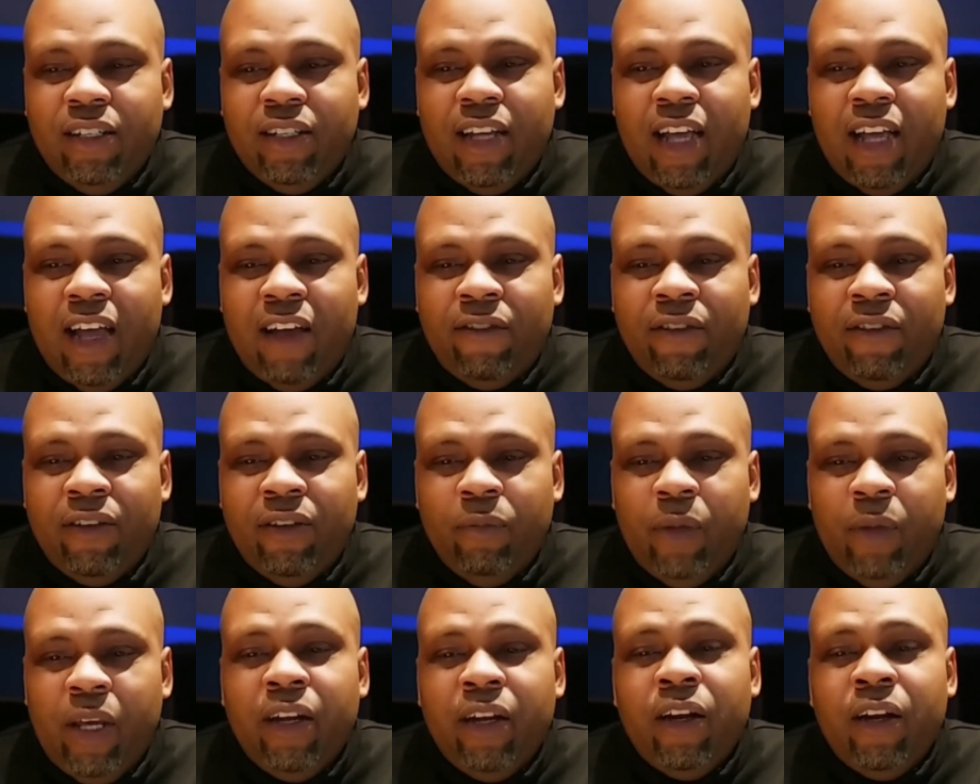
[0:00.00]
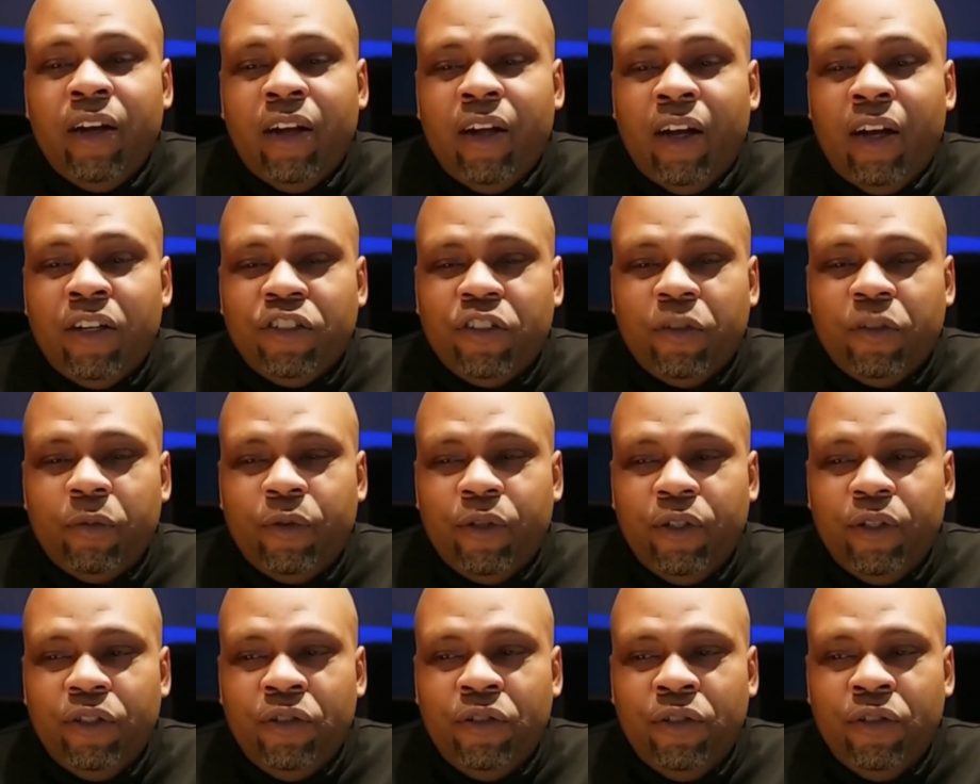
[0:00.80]
having being an
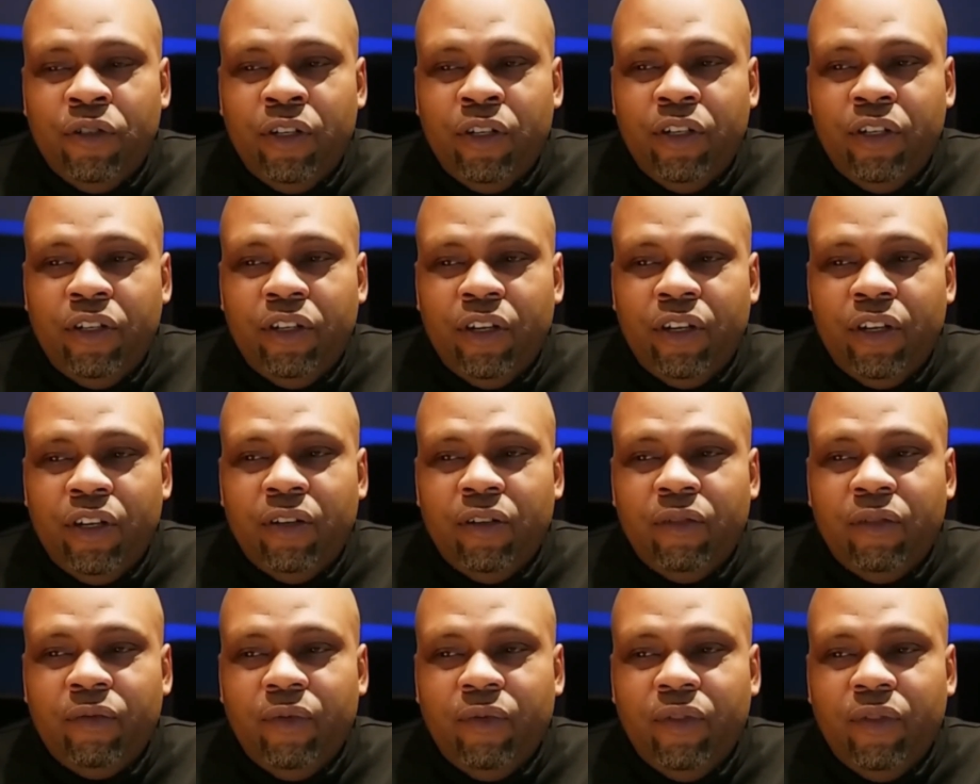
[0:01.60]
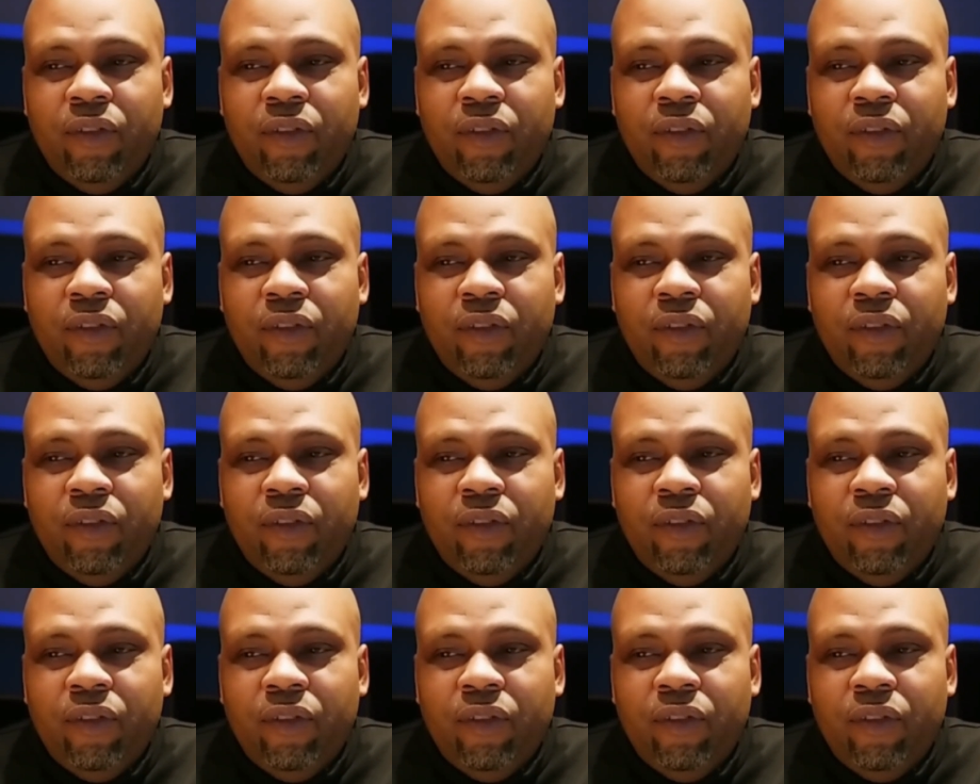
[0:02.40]
entrepreneur, you're